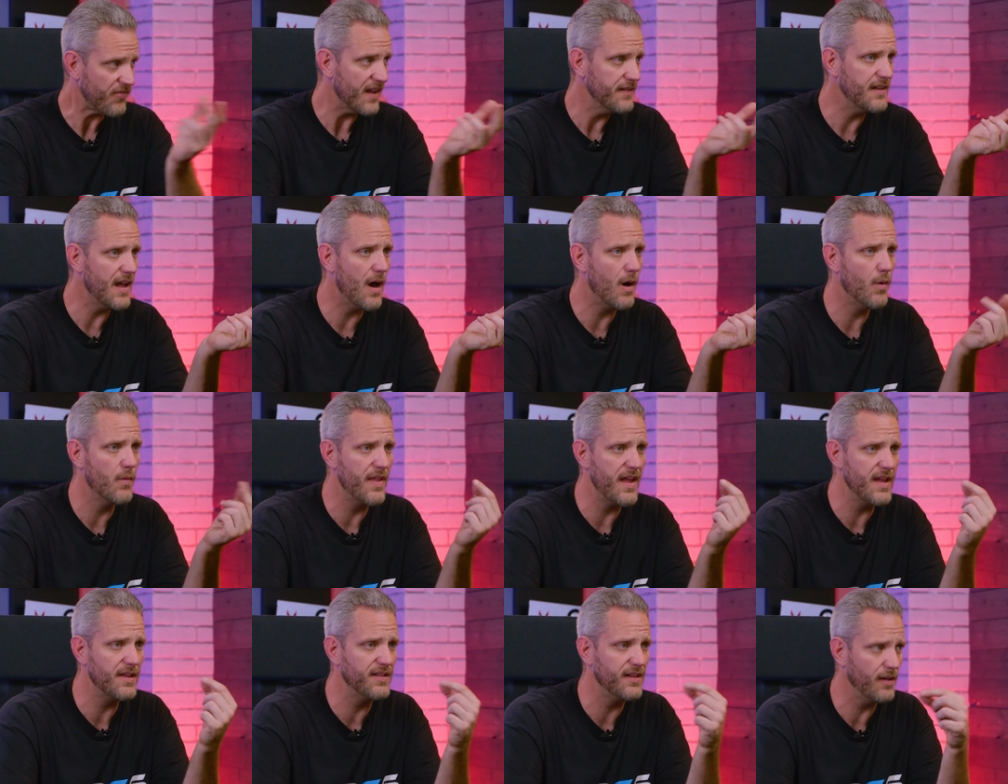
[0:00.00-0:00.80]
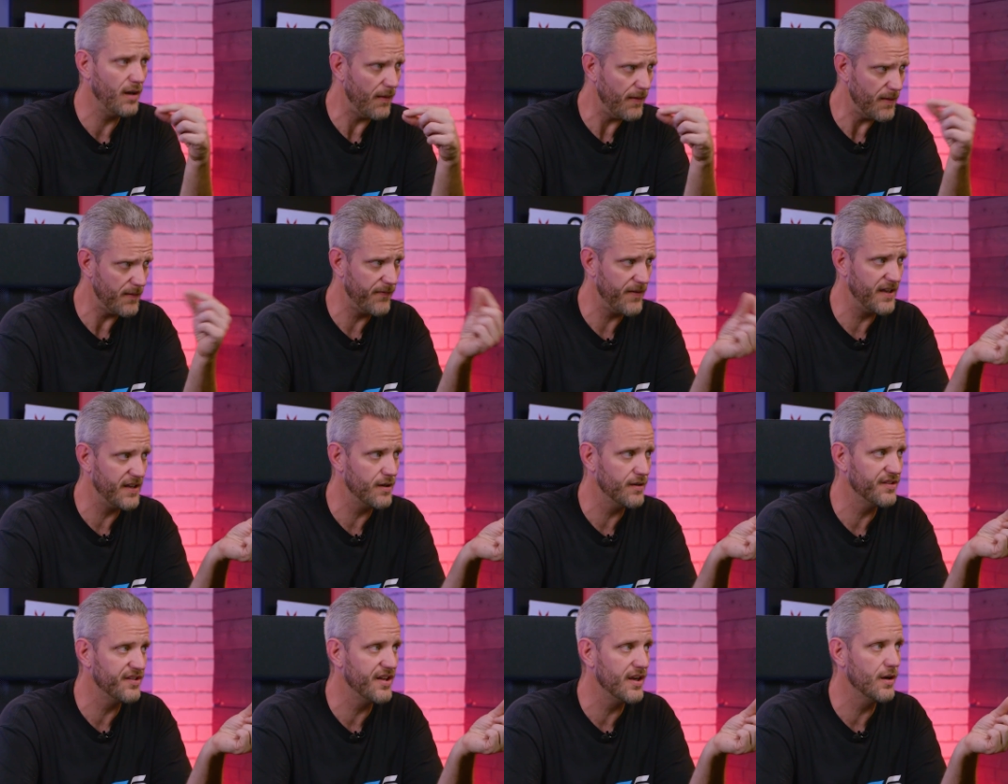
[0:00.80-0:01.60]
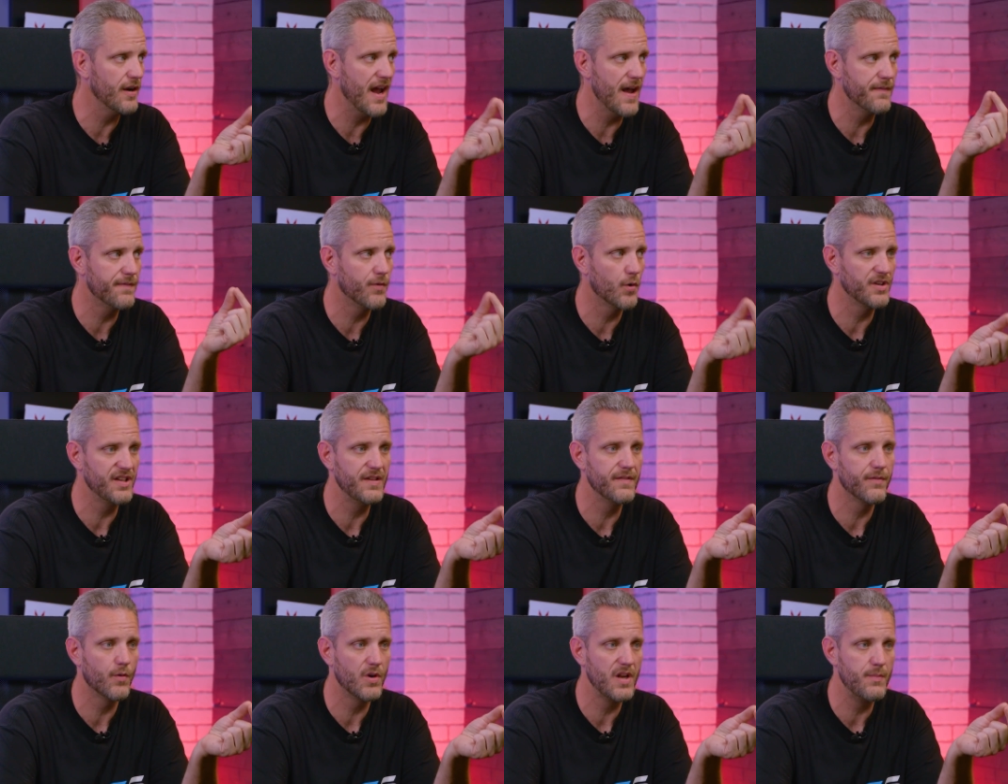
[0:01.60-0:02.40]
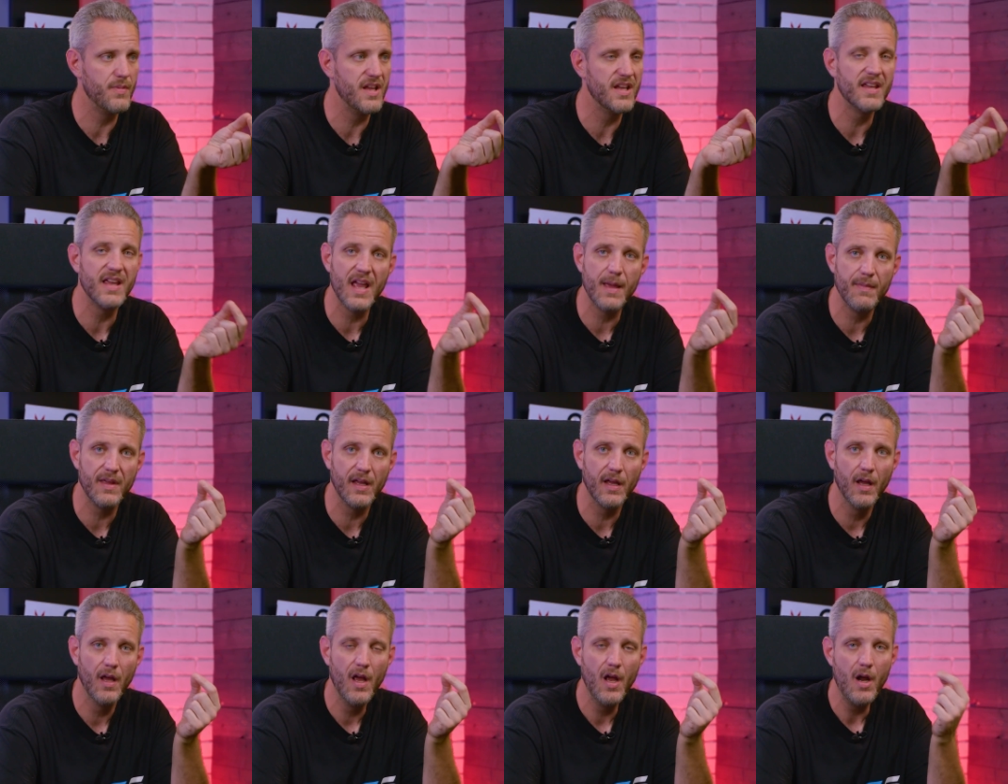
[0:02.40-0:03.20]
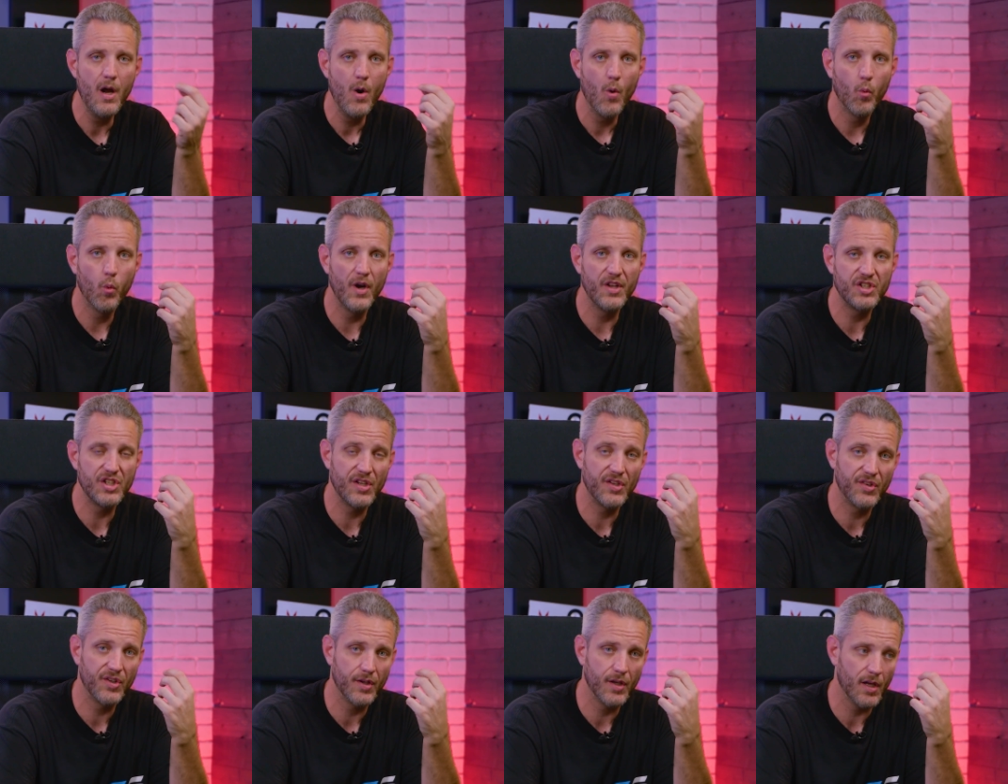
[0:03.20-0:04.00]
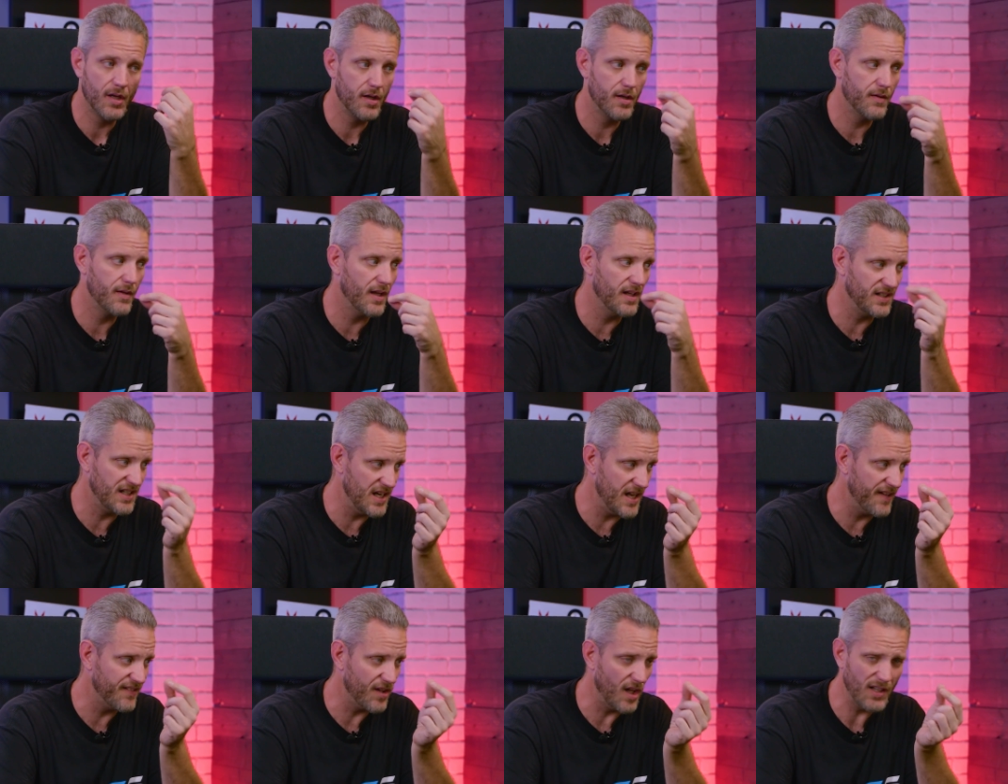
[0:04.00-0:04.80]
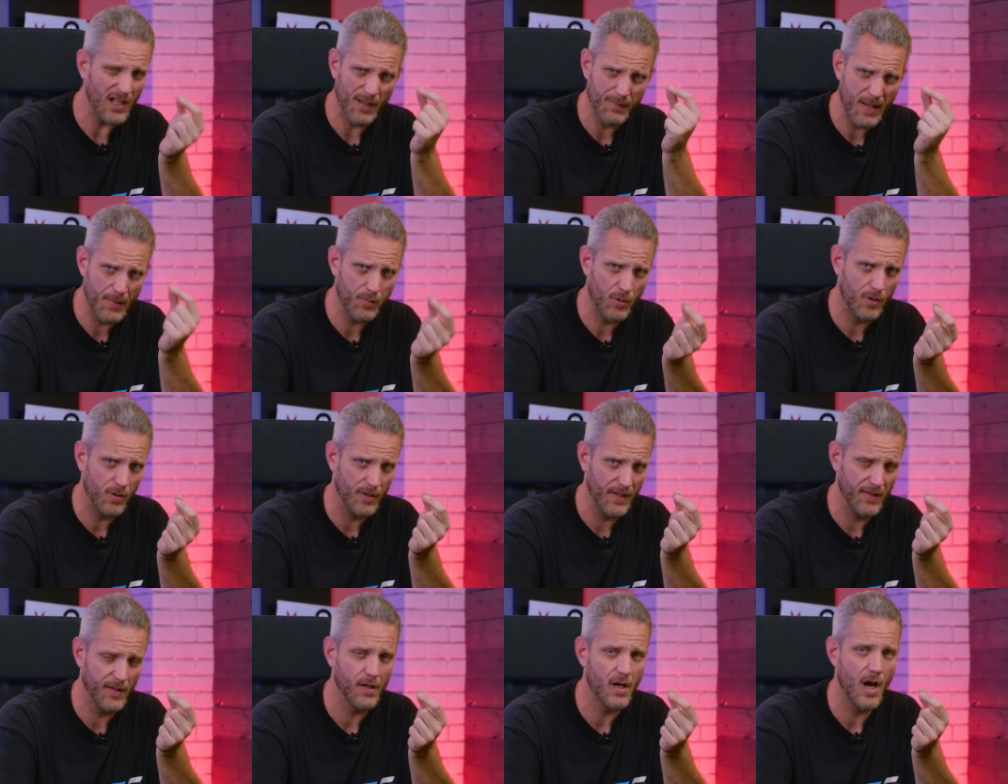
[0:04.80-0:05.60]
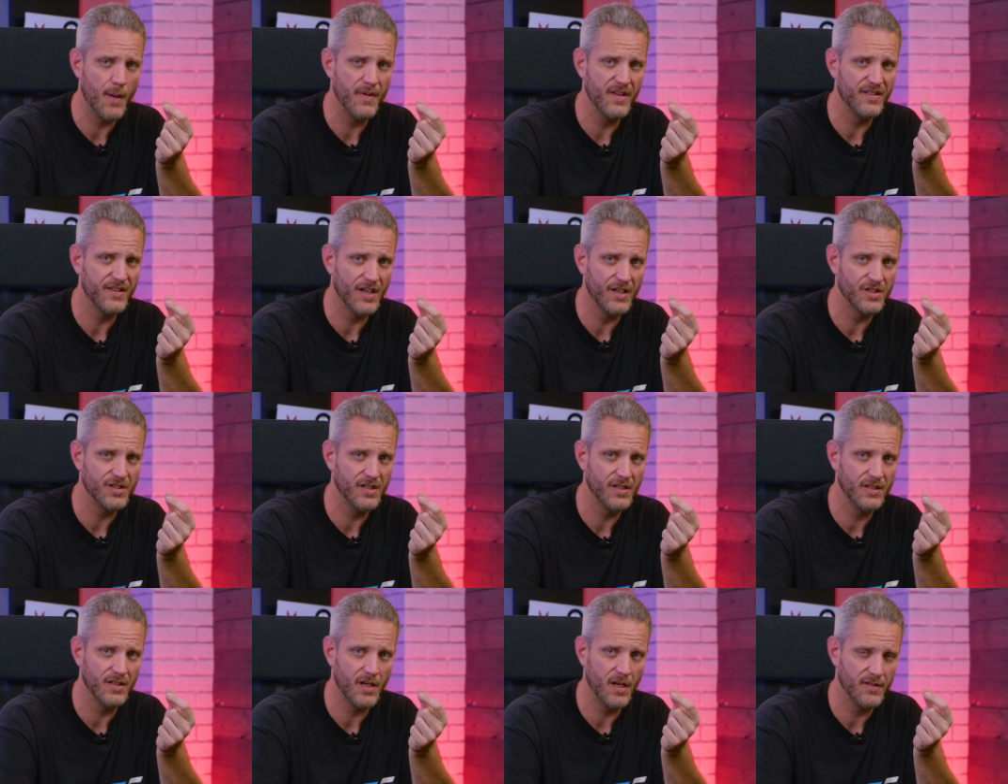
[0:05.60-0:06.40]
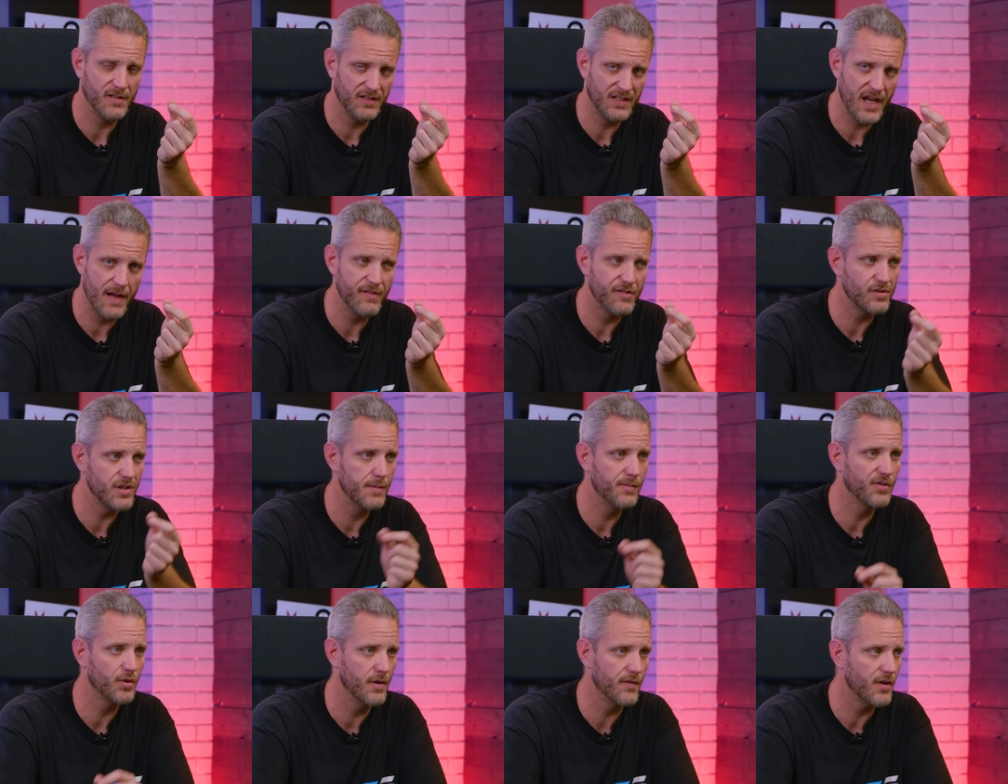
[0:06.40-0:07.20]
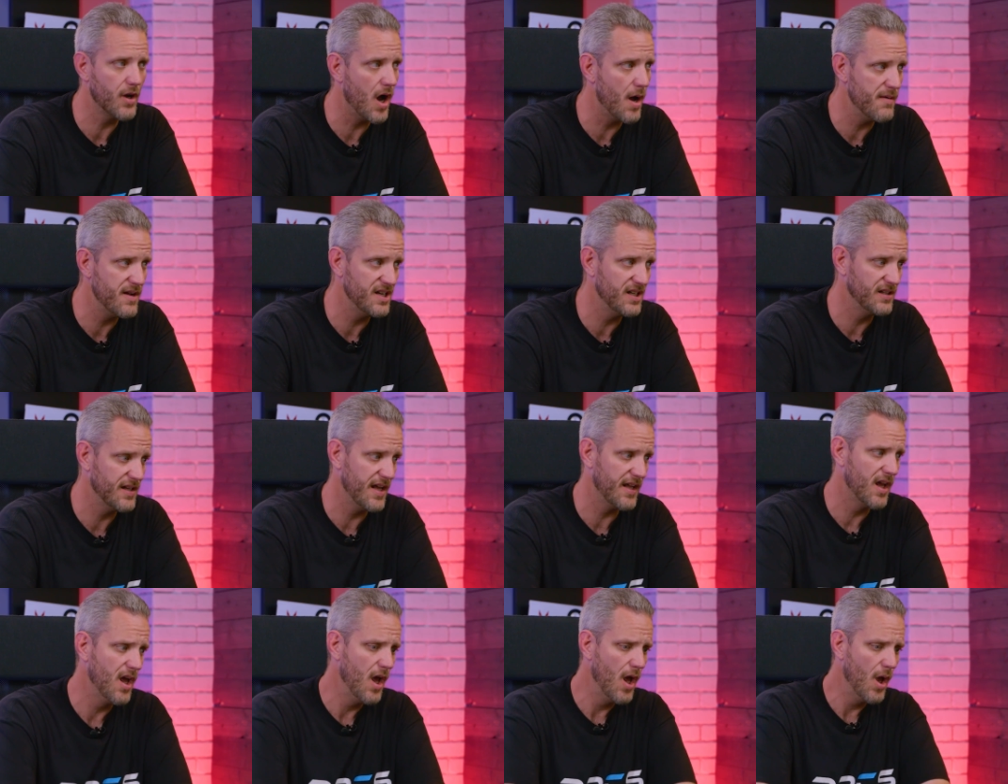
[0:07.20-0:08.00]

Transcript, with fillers: Now, they did all the figures here at 1440p gaming, which is uh, a lot. I saw a lot of people in the comment section on the live stream sort of commenting, like,